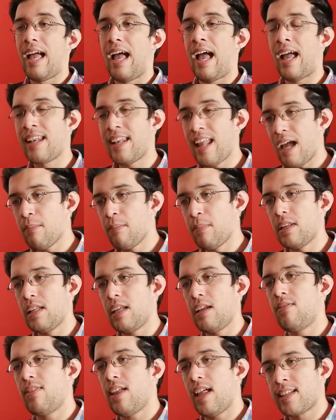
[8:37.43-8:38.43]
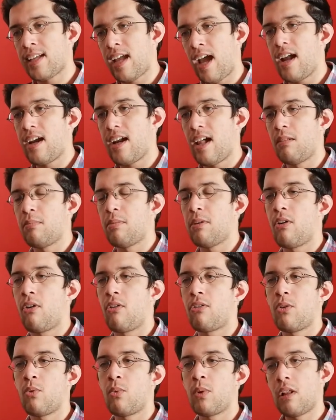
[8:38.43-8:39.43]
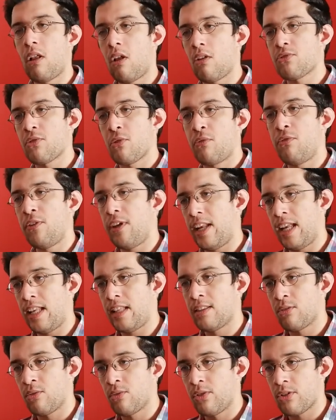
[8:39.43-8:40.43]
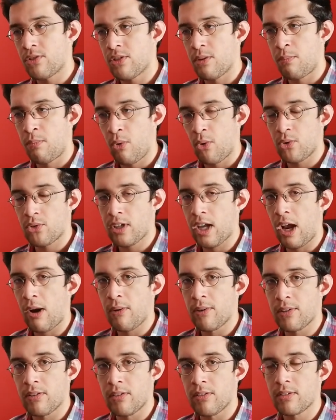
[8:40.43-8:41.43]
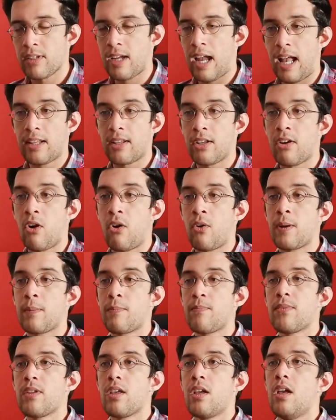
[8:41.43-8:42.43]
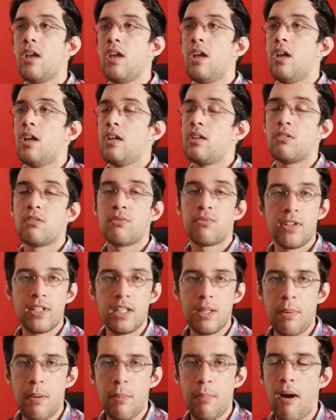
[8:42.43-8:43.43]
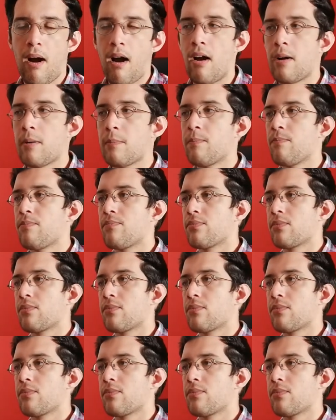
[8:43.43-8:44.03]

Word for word: And I believe that Cana Alberona will also fit into the support character category. You'll fill up a bar,